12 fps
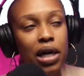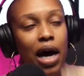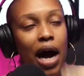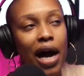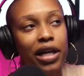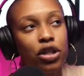
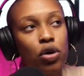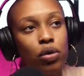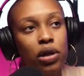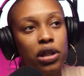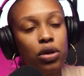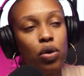I'd
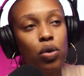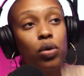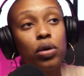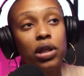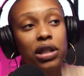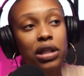gone
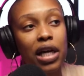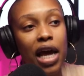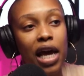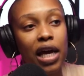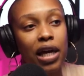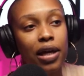on
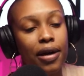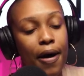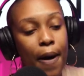a